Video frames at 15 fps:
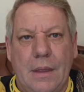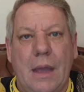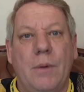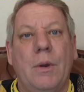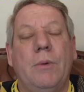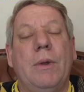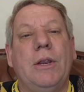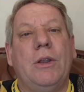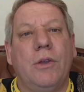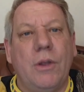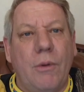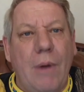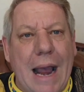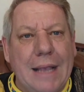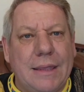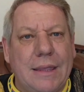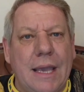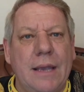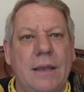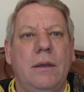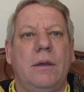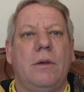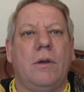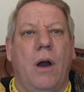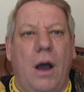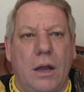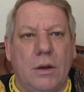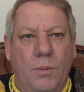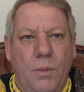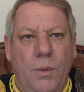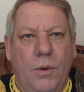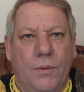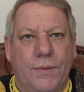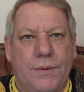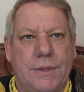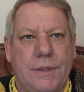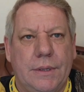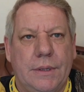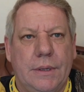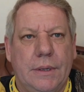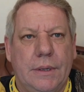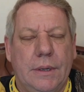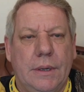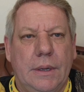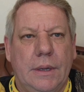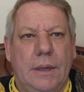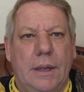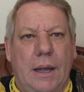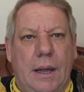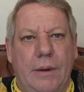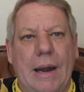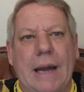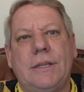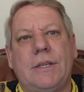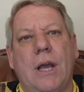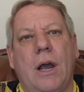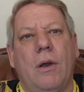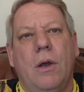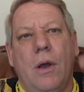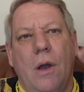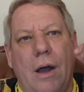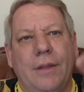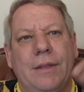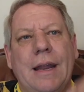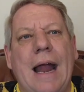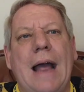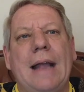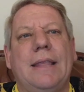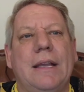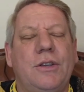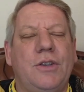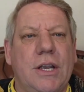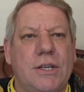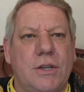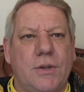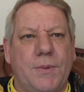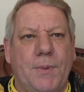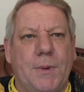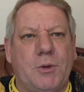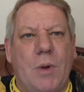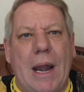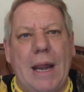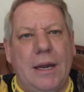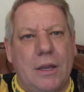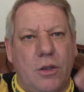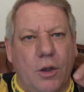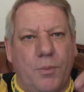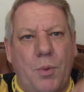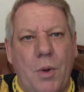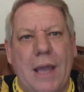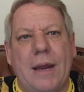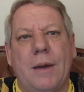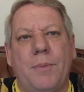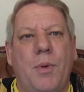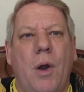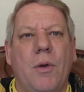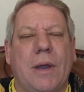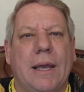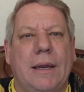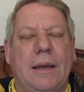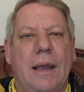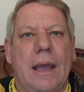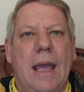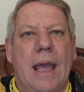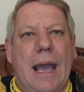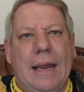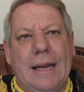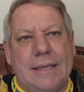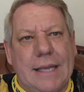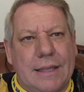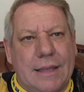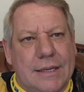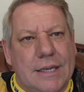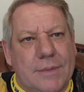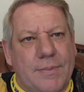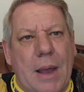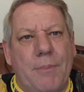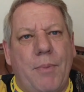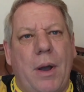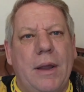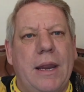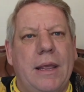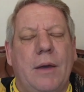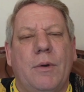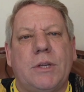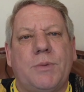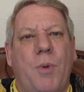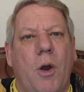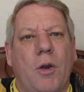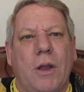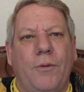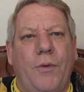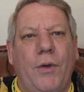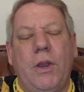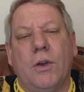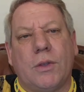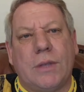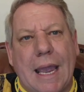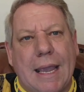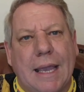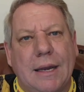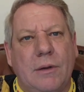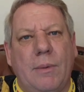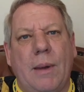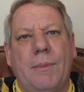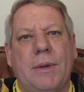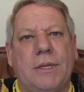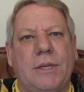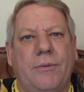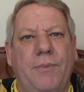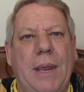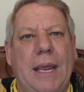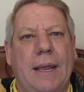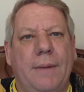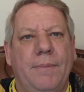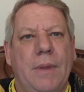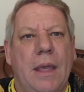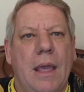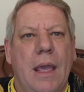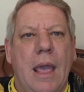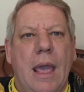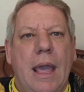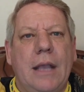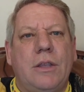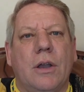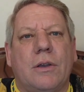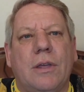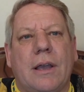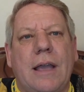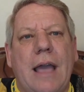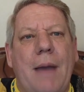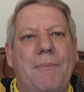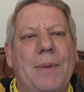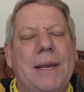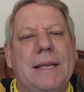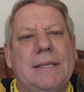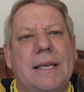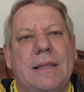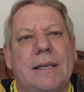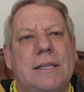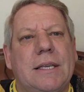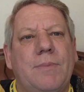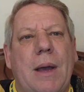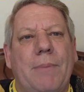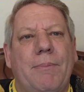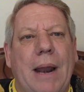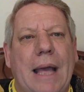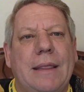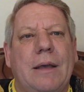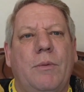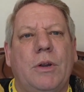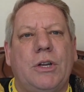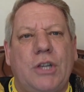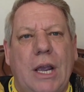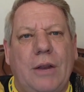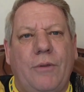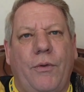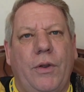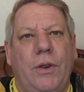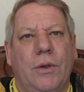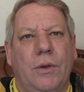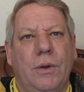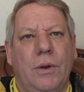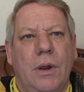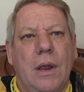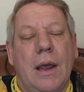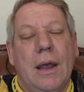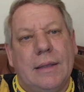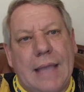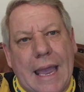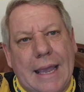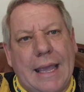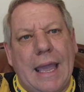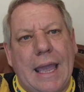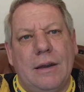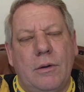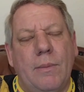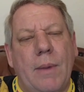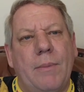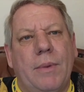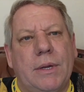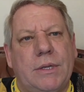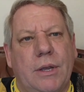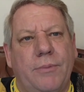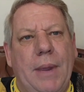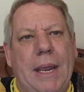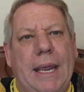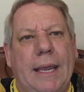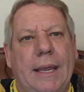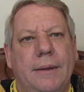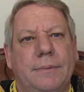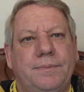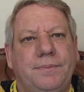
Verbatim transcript: And when we do the right thing, God moves. All right, so on the night that Jesus was betrayed, he took bread and broke it. And he said, This is my body that was broken for you. Take in remembrance of me. He took the cup and he said, This is my blood that was shed for you. Take in remembrance of me.